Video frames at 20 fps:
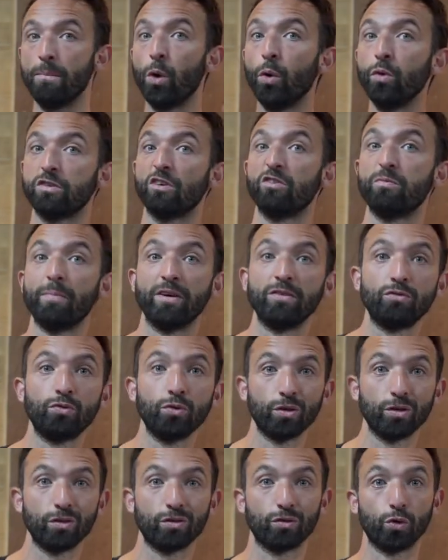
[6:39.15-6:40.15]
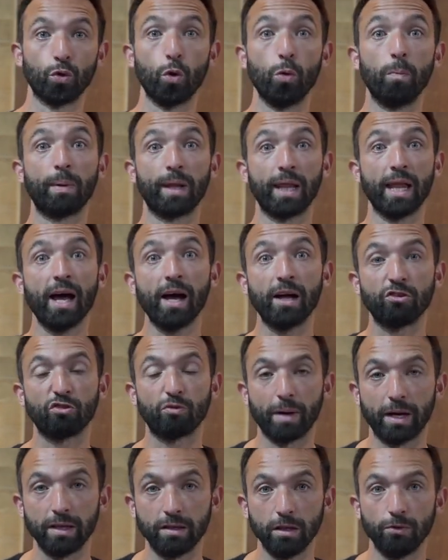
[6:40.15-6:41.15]
Most of my students who
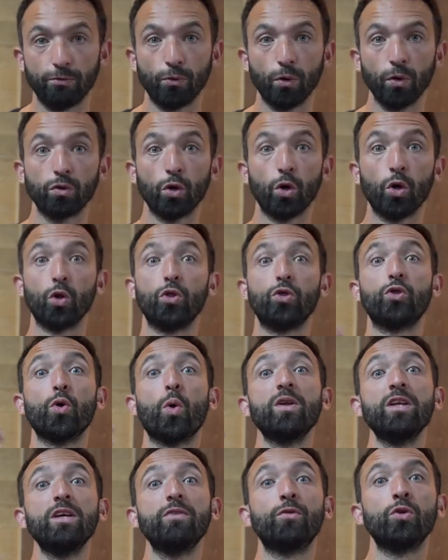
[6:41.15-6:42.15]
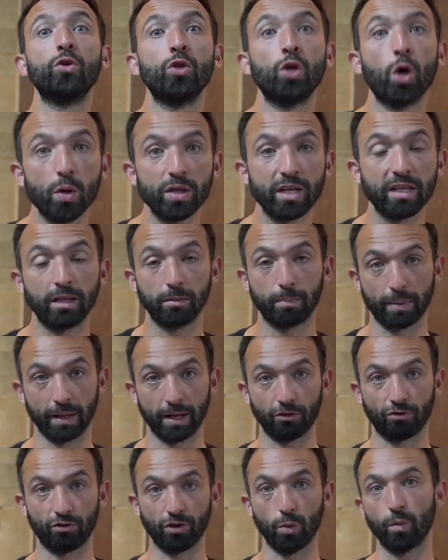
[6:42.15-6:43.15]
planch by default don't even know that they're
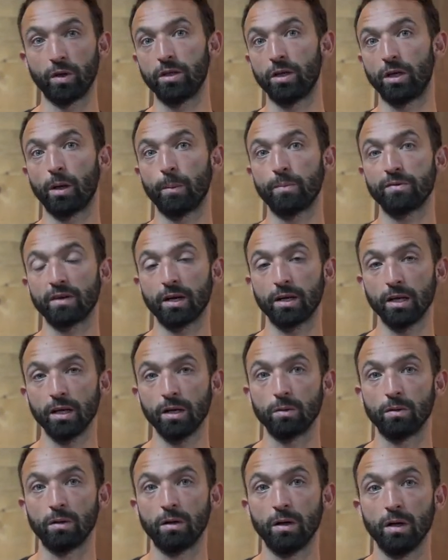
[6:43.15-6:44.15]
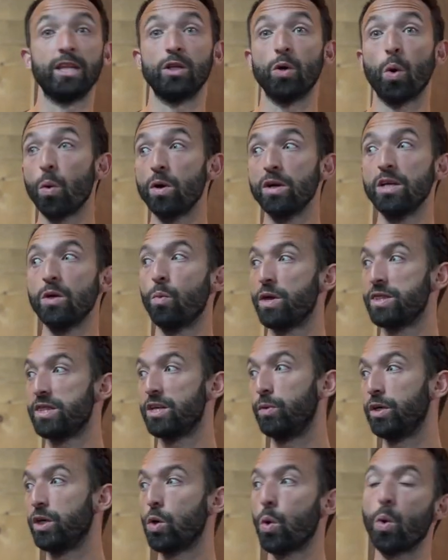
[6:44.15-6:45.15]
planching when they're upside down. And only when
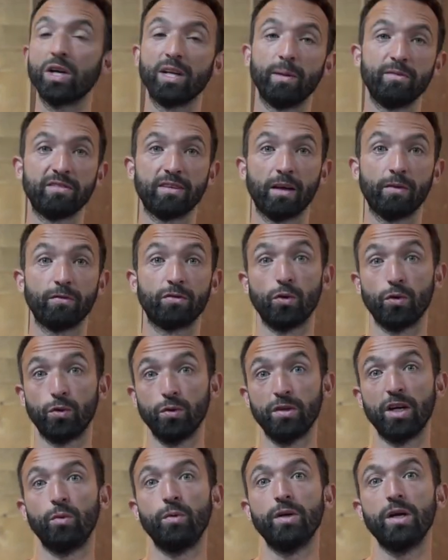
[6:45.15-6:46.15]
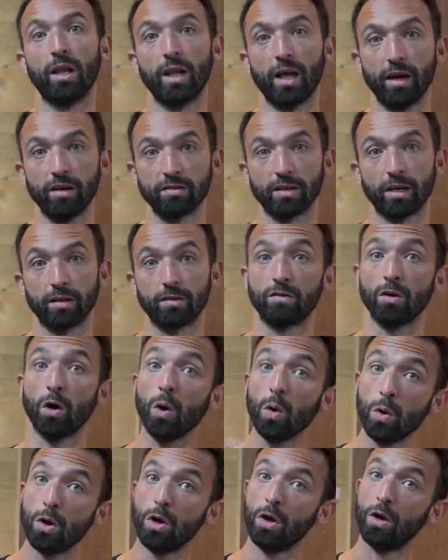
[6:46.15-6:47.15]
they record themselves do they realize that.
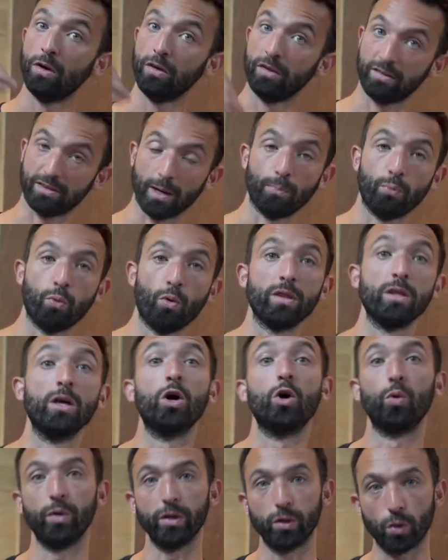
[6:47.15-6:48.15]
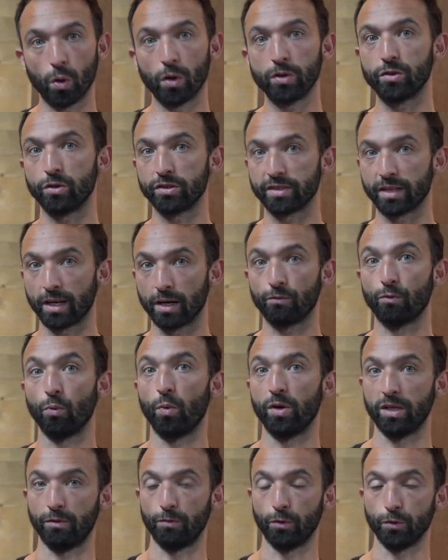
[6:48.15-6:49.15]
So, step 1, record yourself
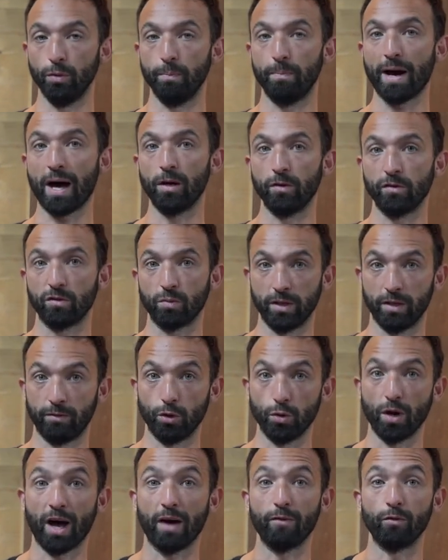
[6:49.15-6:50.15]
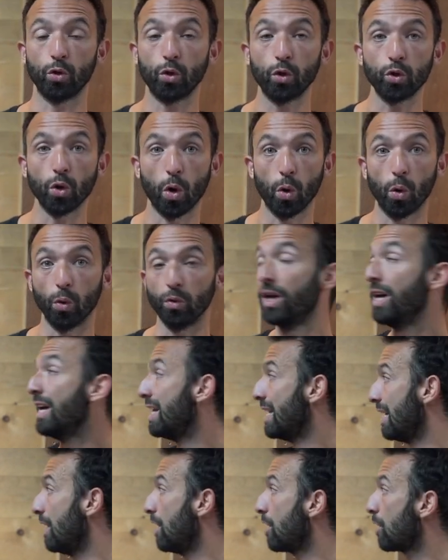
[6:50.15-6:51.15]
whenever you balance, whenever you have a good hold,
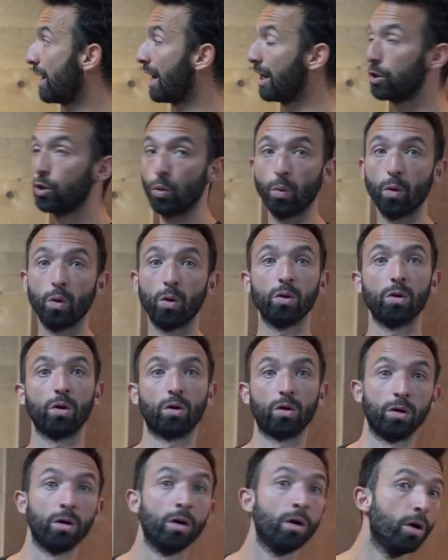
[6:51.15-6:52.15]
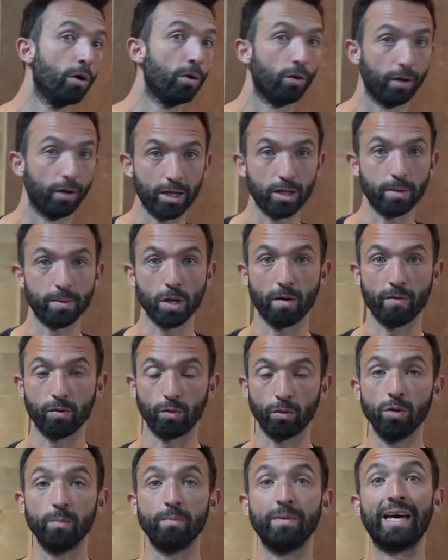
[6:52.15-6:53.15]
either at the wall or in the middle of
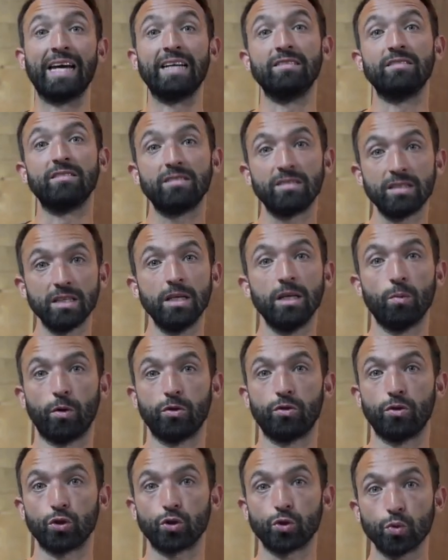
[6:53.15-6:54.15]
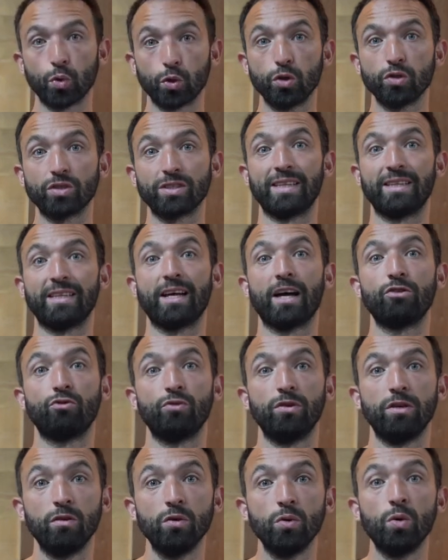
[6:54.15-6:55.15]
the room, and see what your shoulders
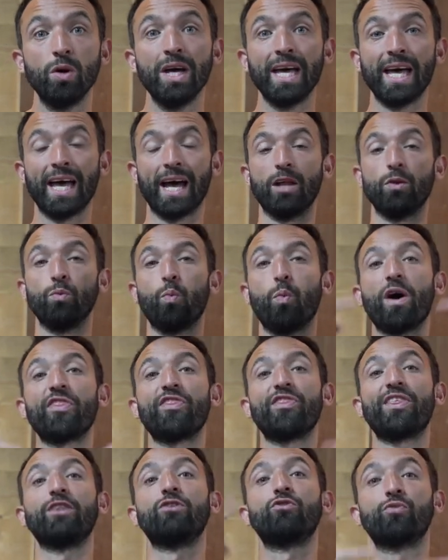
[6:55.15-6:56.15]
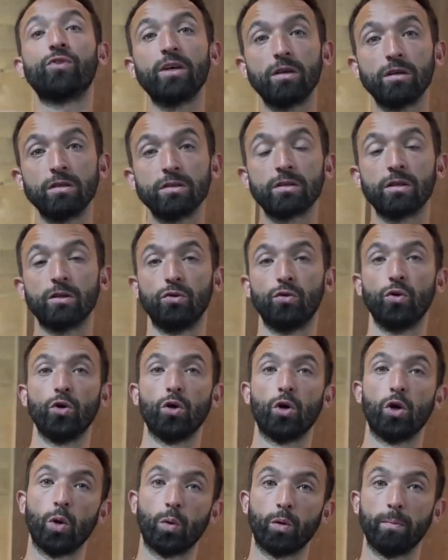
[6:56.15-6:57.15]
naturally do and what that triggers to
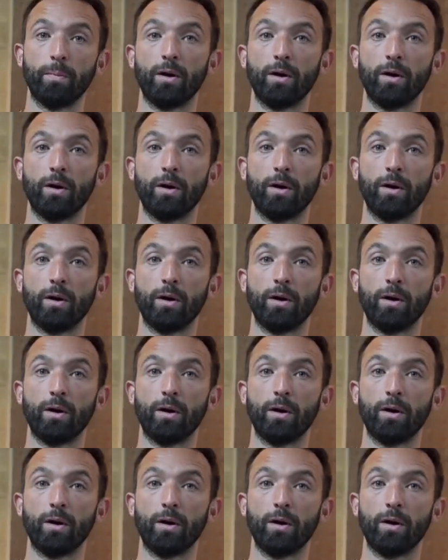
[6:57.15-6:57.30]
your lower